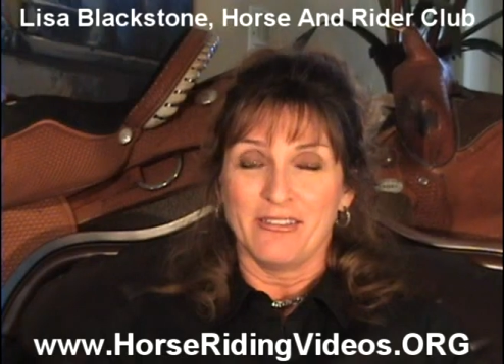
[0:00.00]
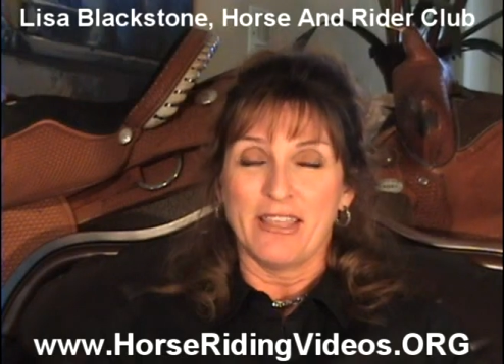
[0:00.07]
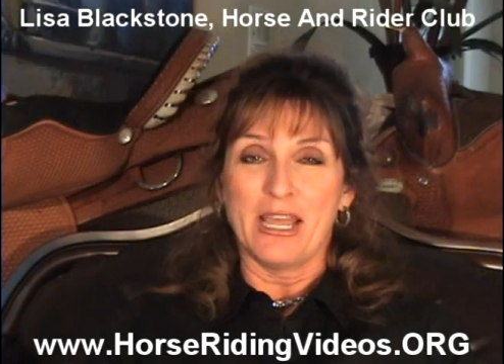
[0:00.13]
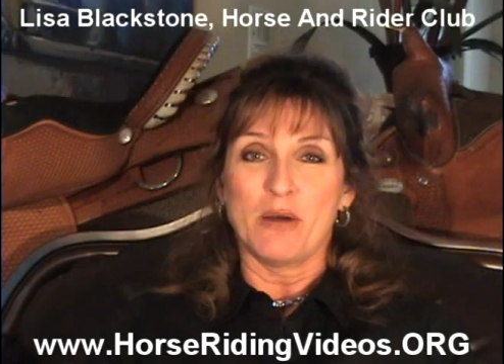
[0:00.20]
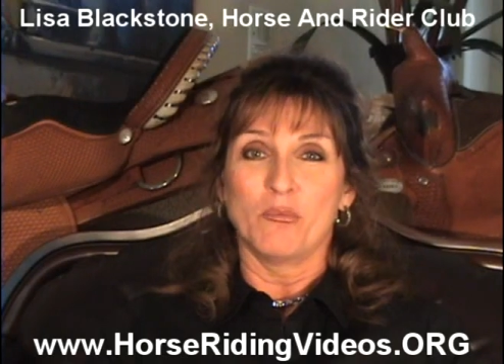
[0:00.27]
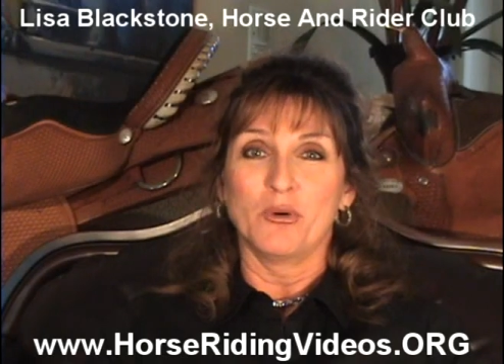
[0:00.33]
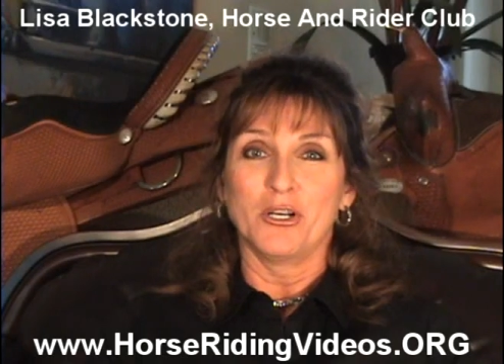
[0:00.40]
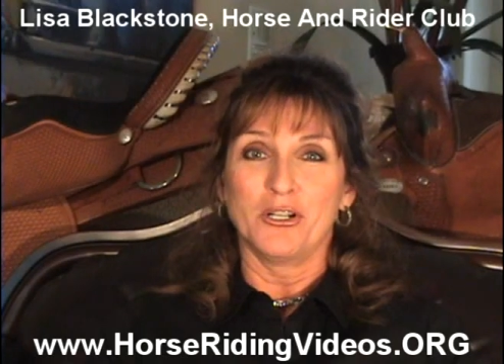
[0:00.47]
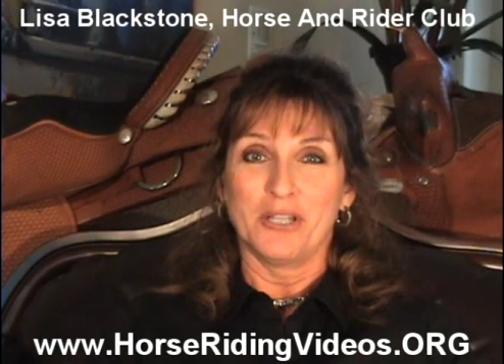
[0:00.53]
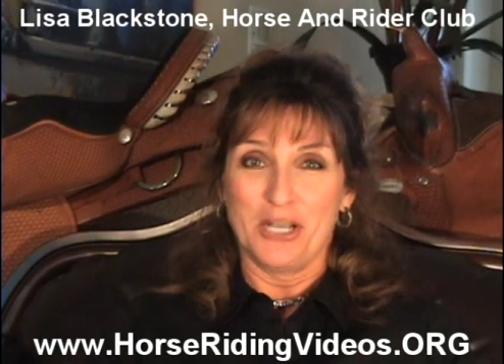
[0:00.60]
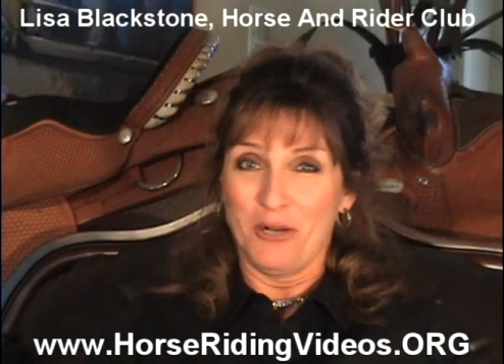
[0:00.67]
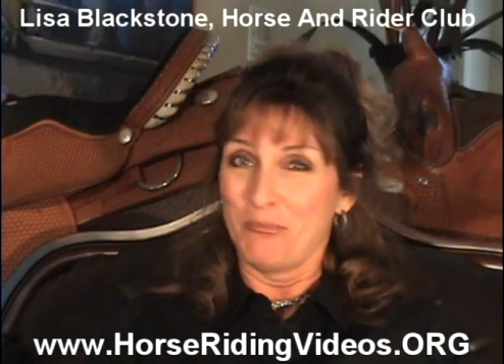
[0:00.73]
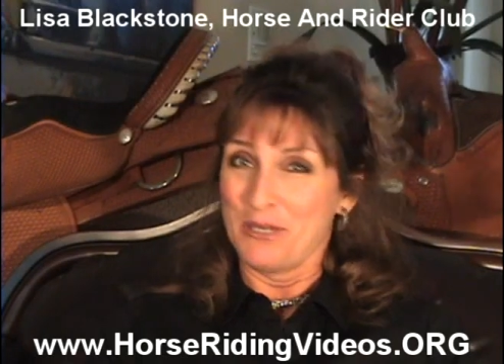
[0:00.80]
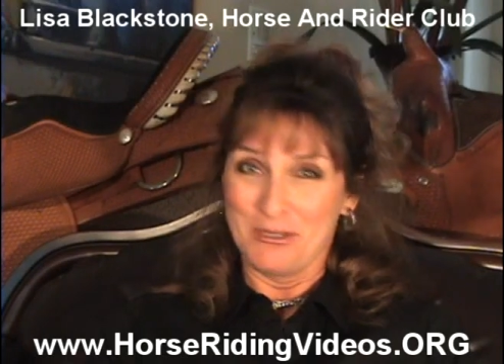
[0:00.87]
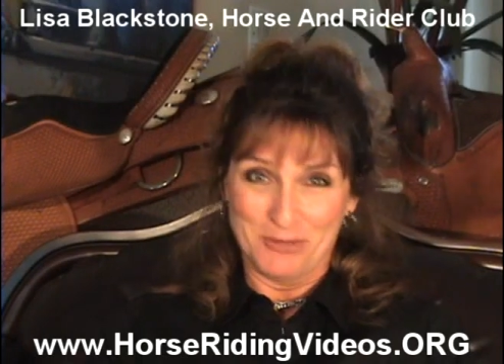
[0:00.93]
that will
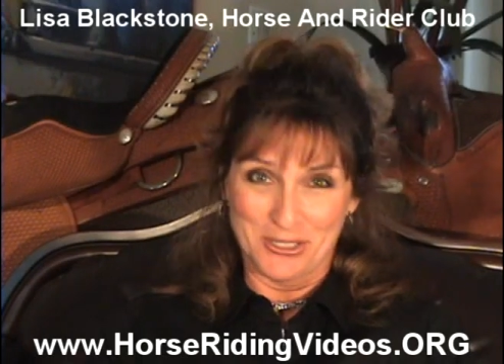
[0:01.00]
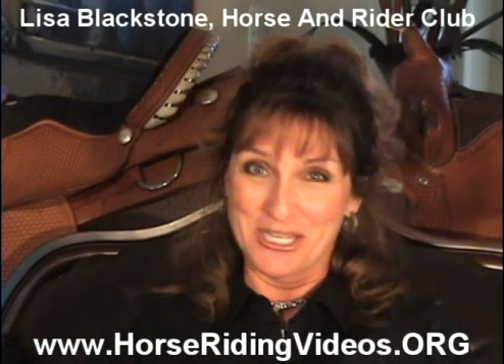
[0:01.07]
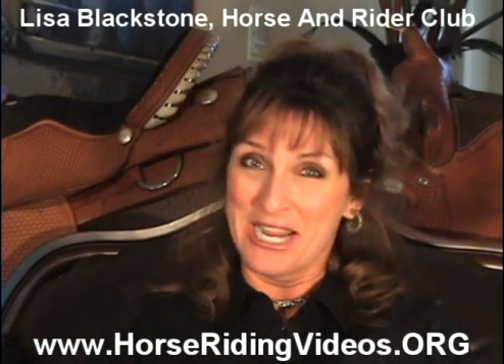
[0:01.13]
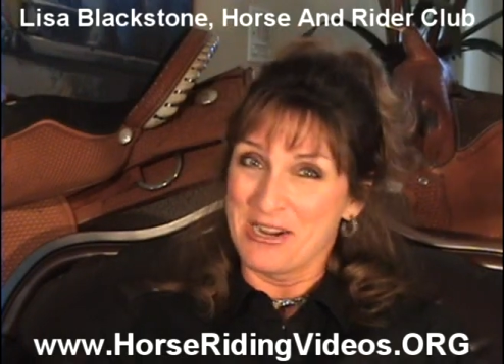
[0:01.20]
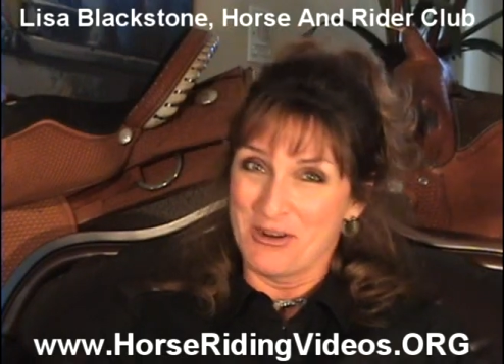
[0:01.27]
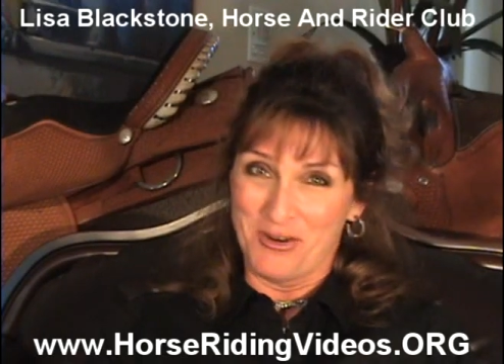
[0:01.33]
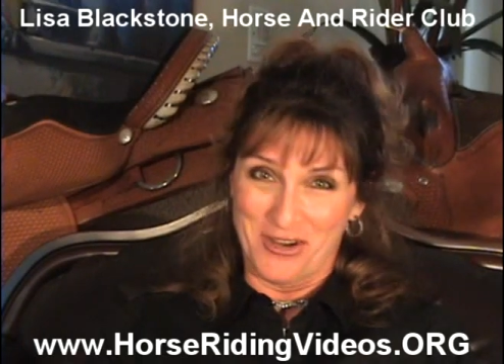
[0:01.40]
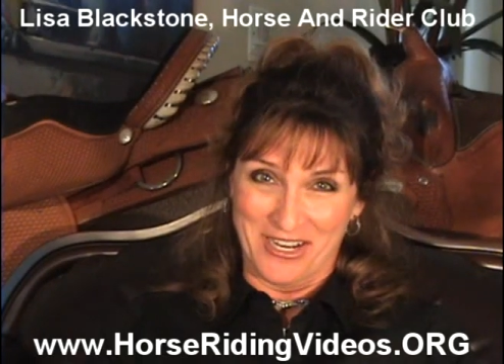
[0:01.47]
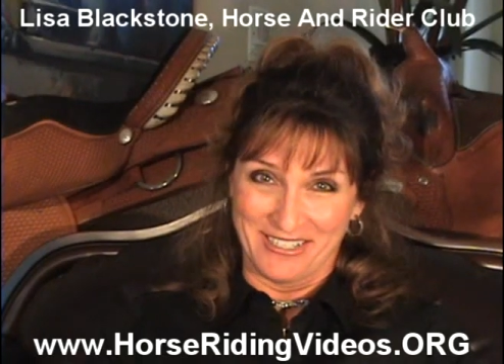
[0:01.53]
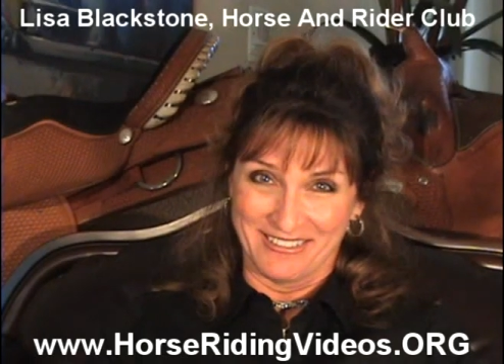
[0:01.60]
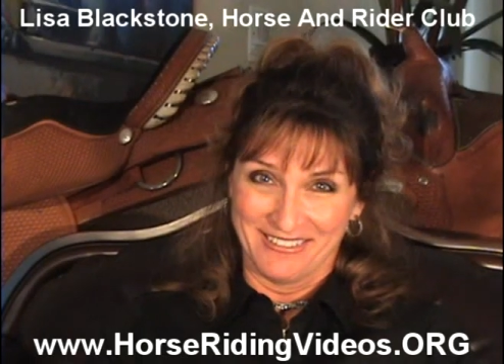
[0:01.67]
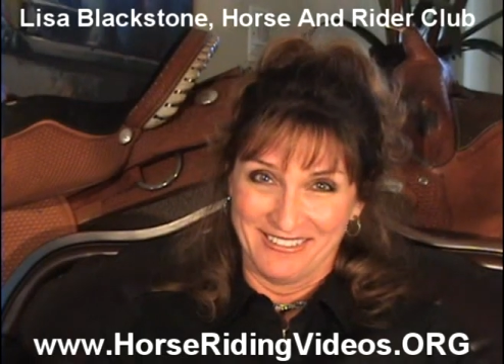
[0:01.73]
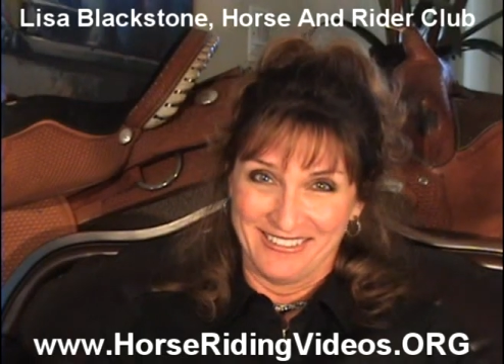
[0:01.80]
help him stay on.